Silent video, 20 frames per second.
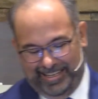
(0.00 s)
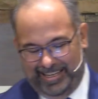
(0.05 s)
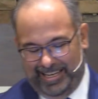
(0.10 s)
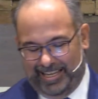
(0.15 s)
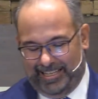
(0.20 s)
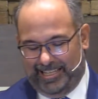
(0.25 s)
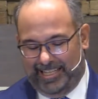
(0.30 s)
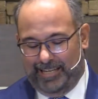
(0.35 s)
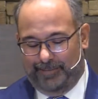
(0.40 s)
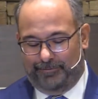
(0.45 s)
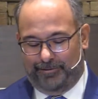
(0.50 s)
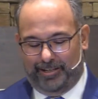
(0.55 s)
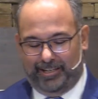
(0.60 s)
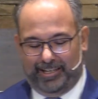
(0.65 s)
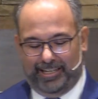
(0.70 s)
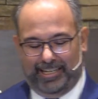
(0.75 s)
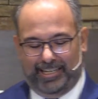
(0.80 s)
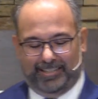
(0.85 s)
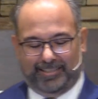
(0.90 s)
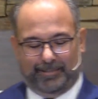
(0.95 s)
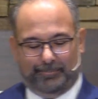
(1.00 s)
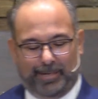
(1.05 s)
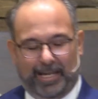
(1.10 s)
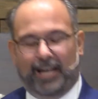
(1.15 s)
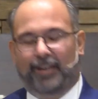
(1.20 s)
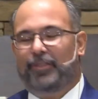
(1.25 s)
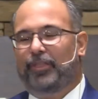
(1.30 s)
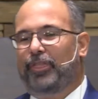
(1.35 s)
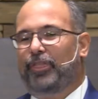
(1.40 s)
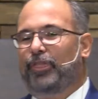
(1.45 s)
An ephah is
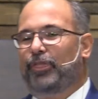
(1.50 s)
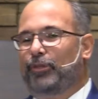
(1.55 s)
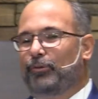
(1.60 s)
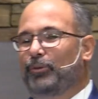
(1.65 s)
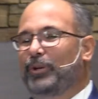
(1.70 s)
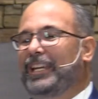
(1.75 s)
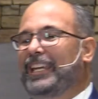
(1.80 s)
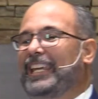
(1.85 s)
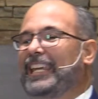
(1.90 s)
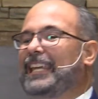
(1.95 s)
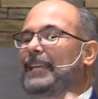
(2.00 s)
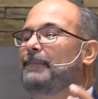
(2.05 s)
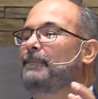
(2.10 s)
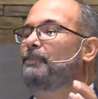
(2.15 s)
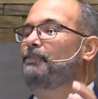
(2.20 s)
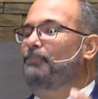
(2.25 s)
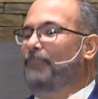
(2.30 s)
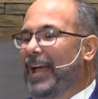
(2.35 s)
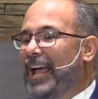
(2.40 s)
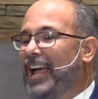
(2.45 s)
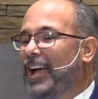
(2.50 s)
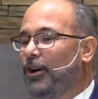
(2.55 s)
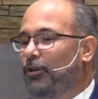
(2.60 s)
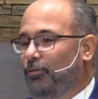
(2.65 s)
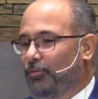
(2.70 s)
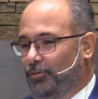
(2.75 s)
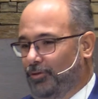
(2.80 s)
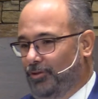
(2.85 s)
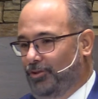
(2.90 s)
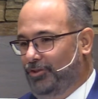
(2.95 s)
about 3
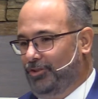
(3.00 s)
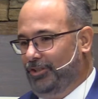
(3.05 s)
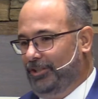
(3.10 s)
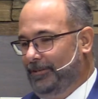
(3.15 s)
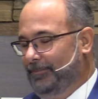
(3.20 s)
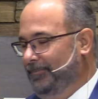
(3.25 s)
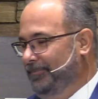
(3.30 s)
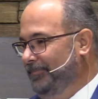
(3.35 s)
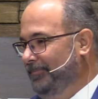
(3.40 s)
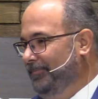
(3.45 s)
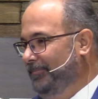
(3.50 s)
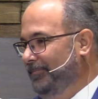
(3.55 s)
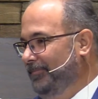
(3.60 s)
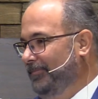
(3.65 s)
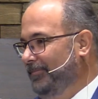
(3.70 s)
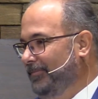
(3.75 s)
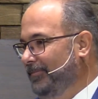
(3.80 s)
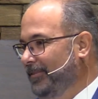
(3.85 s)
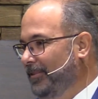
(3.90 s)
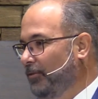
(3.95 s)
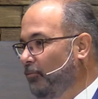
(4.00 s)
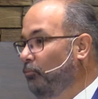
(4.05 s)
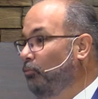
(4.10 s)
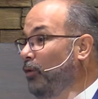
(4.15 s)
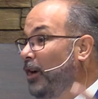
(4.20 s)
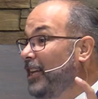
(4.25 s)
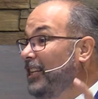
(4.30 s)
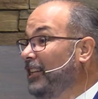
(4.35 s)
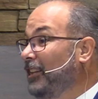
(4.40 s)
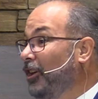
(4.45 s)
pounds.
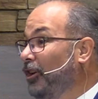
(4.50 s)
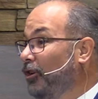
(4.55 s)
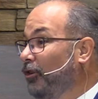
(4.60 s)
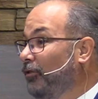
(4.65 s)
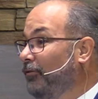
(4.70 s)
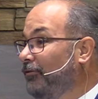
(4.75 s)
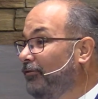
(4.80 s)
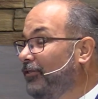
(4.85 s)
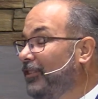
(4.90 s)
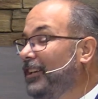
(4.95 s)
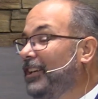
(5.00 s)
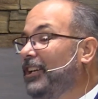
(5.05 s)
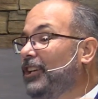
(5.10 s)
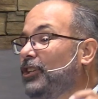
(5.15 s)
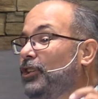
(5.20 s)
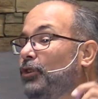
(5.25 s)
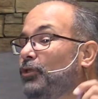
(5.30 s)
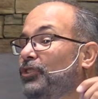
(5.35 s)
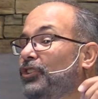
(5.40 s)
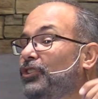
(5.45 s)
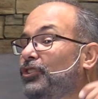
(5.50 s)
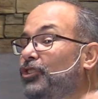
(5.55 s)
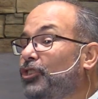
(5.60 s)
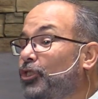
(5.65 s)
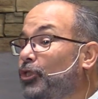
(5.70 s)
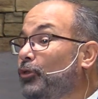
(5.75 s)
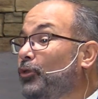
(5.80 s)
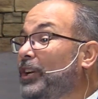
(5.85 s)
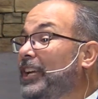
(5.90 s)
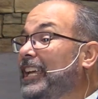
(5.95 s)
One loaf uses
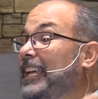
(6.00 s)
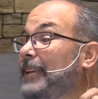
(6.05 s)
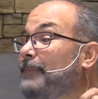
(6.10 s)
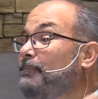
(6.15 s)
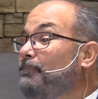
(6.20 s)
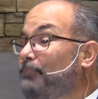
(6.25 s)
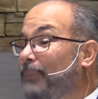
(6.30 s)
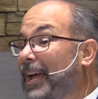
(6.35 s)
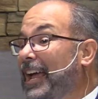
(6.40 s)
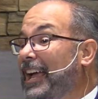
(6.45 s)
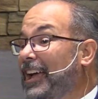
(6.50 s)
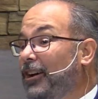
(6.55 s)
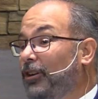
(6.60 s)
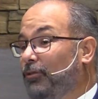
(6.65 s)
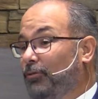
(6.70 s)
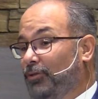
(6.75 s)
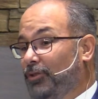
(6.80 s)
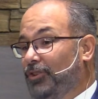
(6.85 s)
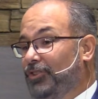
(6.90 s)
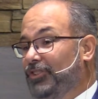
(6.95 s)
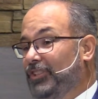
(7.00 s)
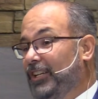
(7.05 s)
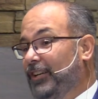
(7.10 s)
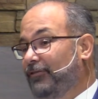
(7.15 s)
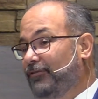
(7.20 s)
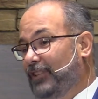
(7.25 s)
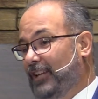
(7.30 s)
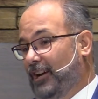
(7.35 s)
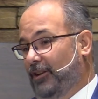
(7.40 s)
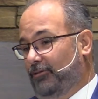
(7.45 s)
3 pounds of
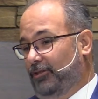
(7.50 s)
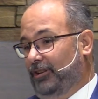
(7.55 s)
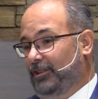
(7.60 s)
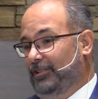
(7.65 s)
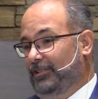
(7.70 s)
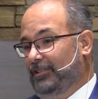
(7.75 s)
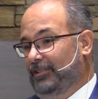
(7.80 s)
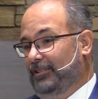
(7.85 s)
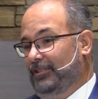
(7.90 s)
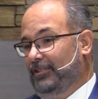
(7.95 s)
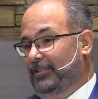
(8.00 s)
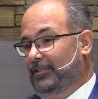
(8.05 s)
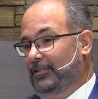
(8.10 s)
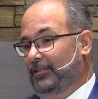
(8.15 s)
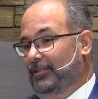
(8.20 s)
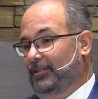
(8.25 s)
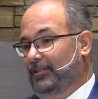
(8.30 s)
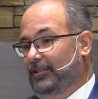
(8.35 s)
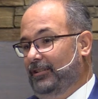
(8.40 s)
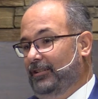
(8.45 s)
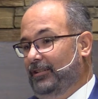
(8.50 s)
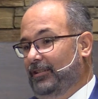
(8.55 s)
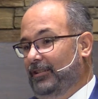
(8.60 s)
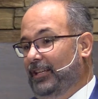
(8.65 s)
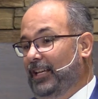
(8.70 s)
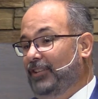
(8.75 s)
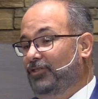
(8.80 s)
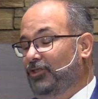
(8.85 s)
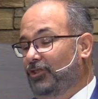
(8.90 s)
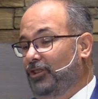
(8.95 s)
flour.
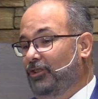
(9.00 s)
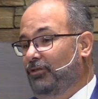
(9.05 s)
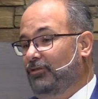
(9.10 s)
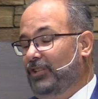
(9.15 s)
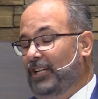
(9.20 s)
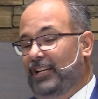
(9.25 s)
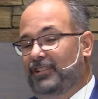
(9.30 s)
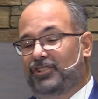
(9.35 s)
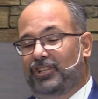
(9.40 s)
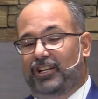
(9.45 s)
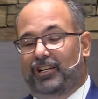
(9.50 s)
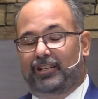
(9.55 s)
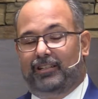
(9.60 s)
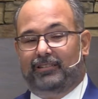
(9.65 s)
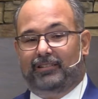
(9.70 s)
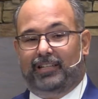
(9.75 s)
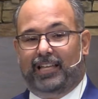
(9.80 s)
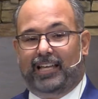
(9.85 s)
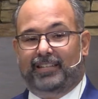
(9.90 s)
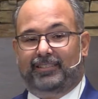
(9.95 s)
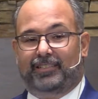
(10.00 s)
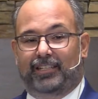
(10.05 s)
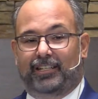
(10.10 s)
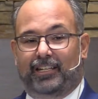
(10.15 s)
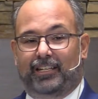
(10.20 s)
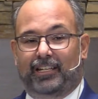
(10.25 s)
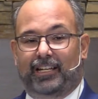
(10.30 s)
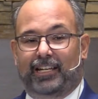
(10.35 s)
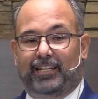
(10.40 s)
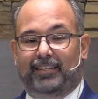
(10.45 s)
That's huge. I shared last
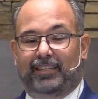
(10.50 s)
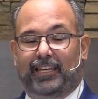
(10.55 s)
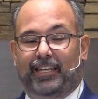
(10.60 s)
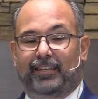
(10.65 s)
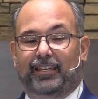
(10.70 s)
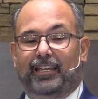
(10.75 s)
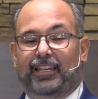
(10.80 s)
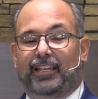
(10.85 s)
Sunday night that